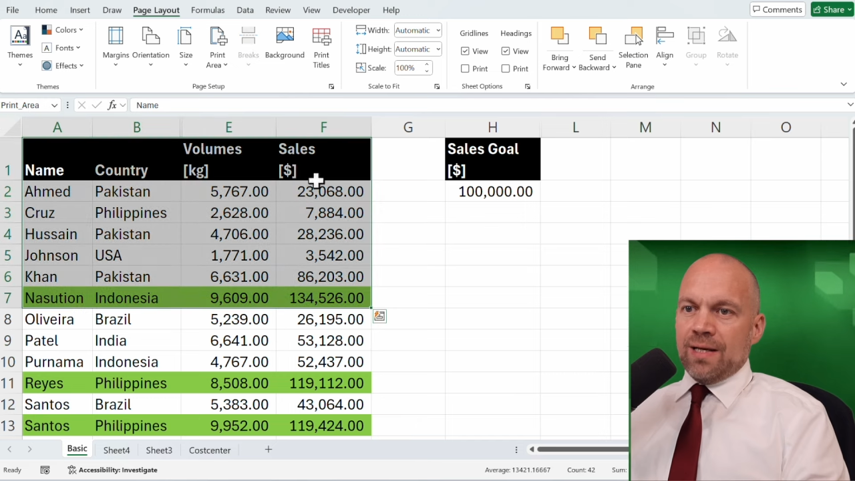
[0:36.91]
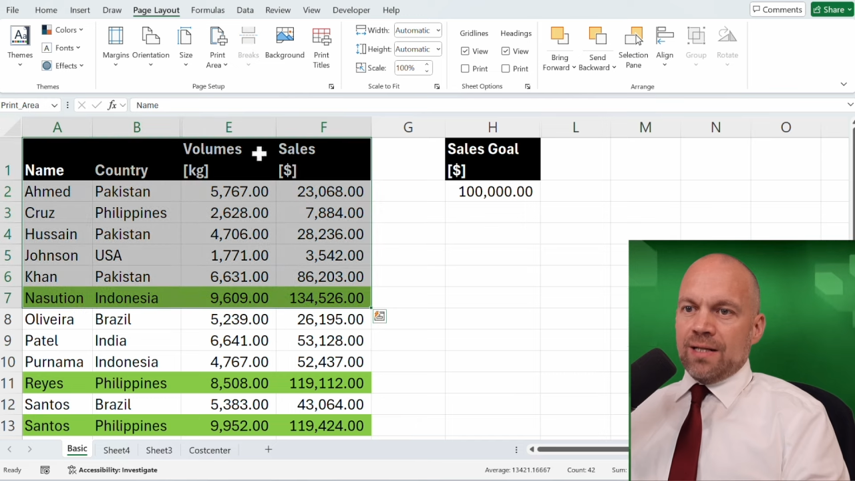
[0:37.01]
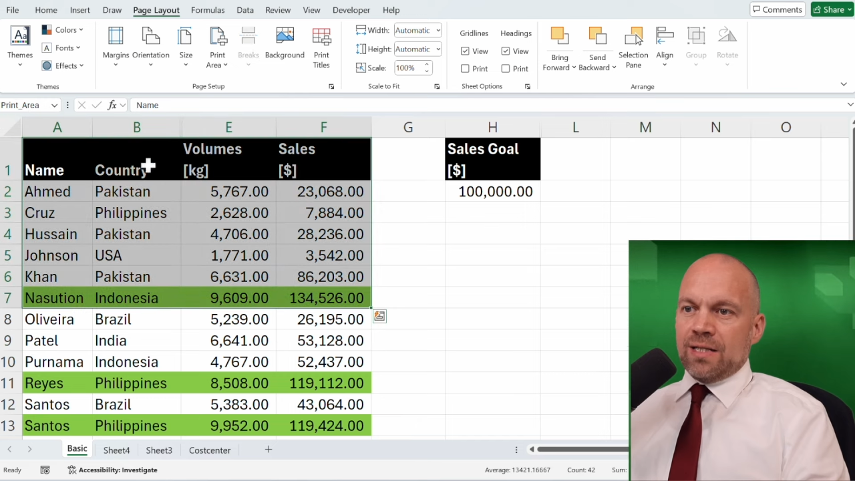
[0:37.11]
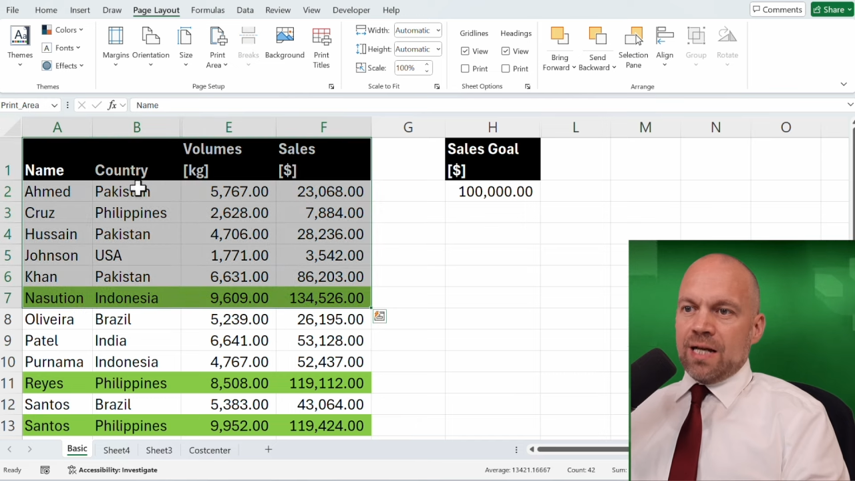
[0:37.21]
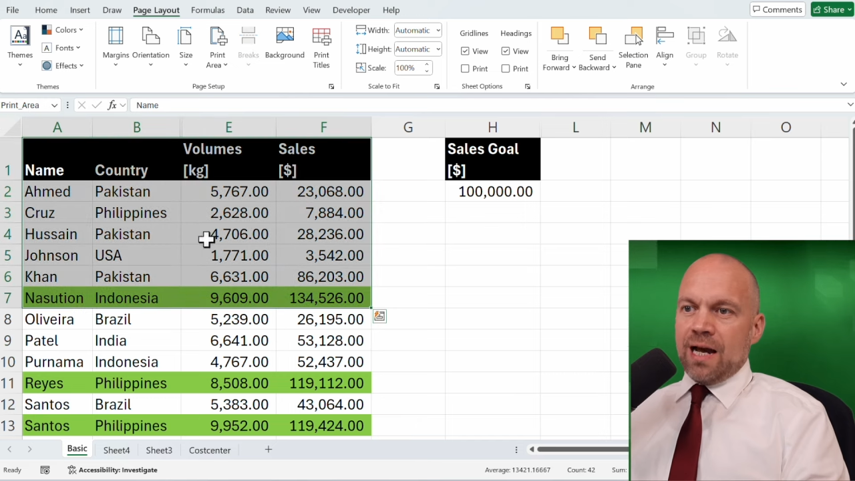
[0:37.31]

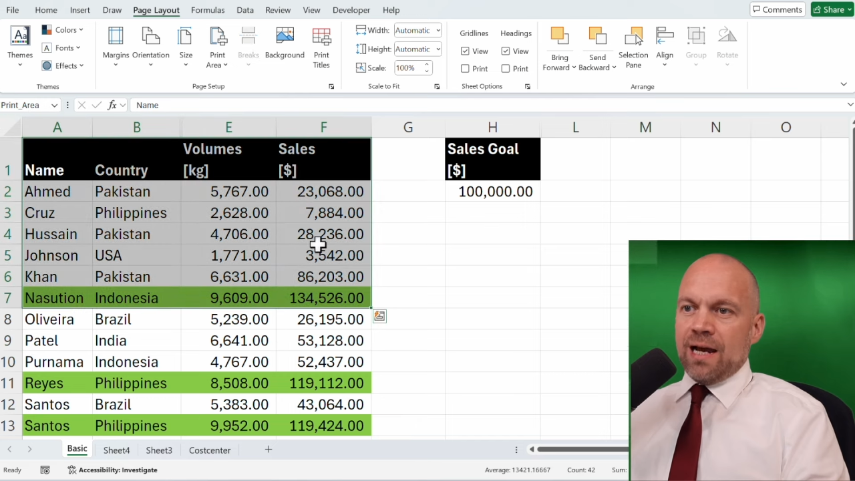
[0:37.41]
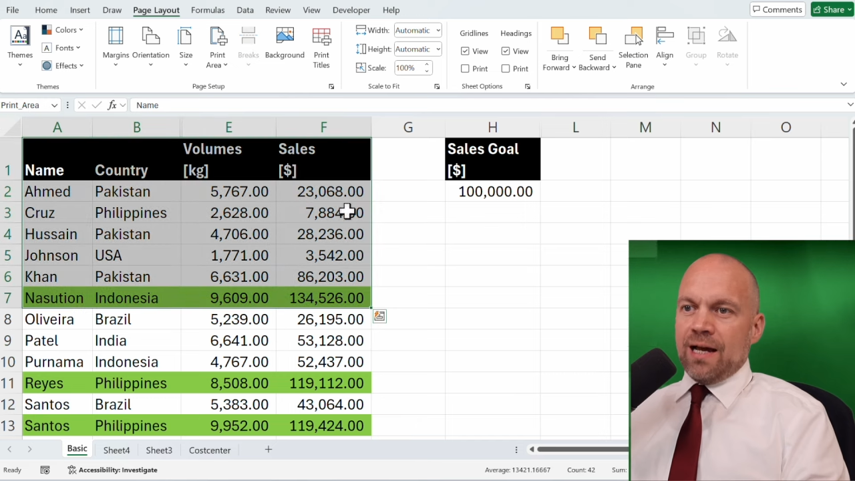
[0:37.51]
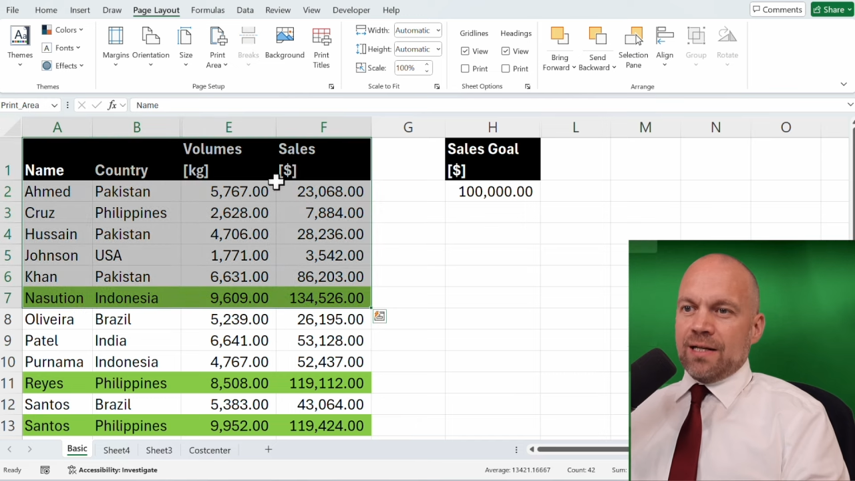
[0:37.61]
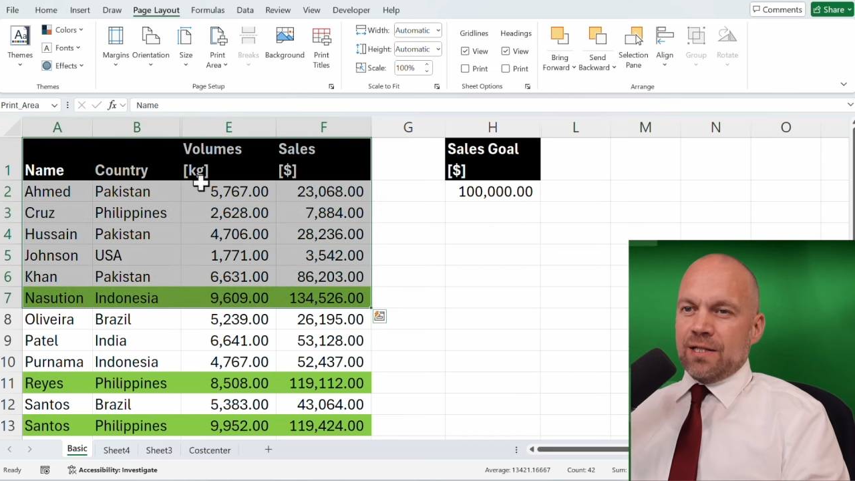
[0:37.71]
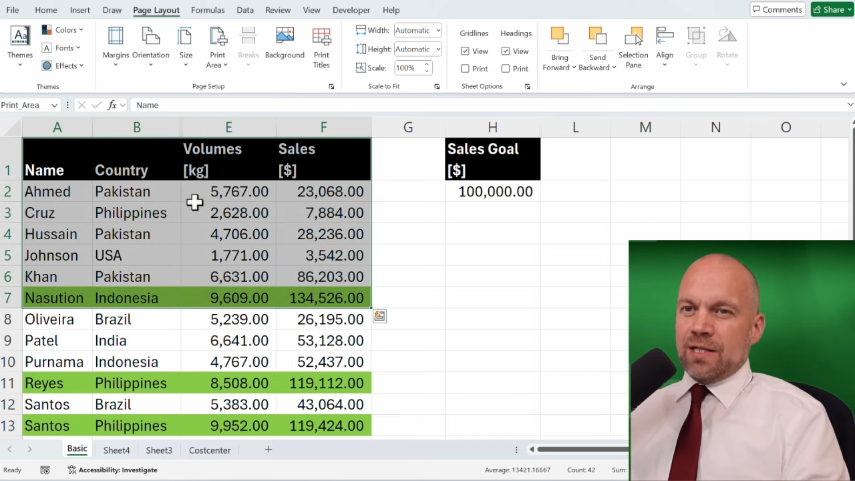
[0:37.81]
it's
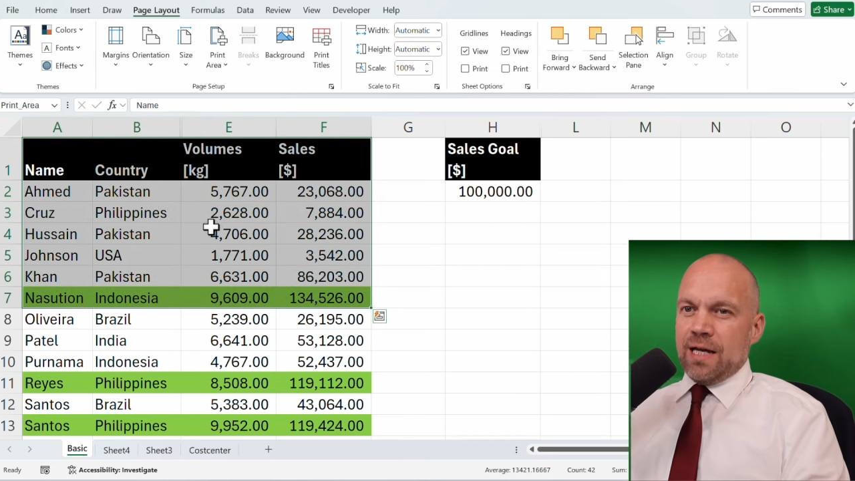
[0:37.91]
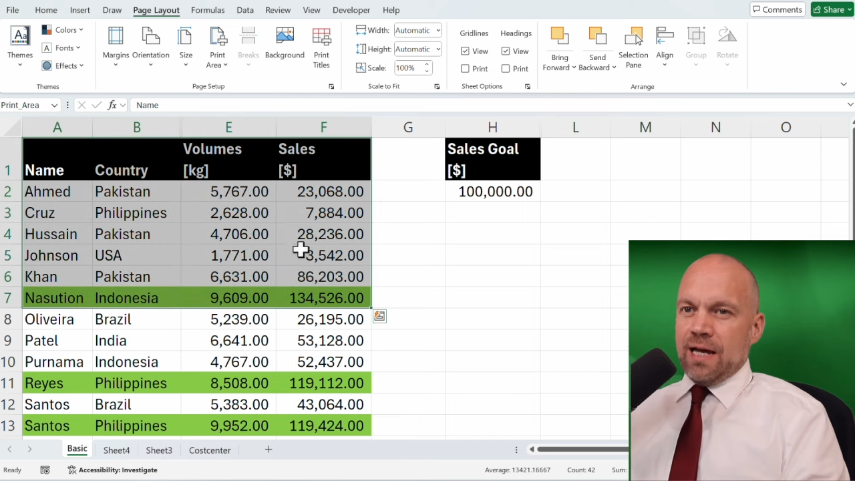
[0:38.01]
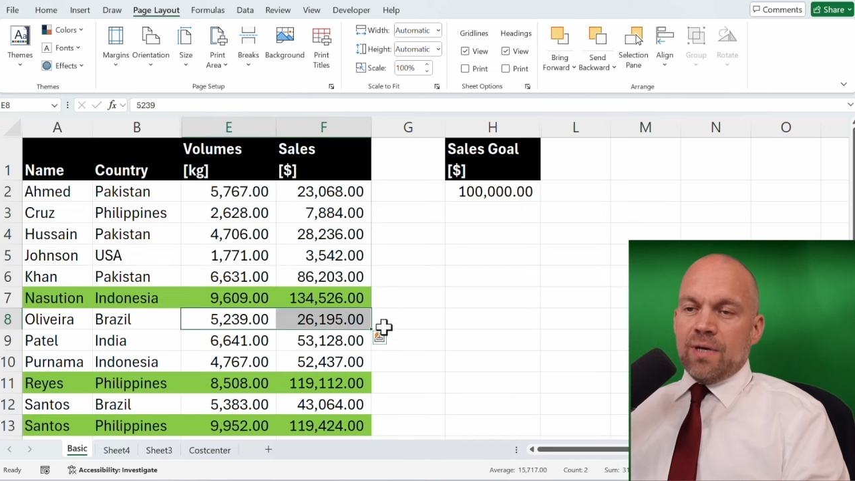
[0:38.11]
highlighted again.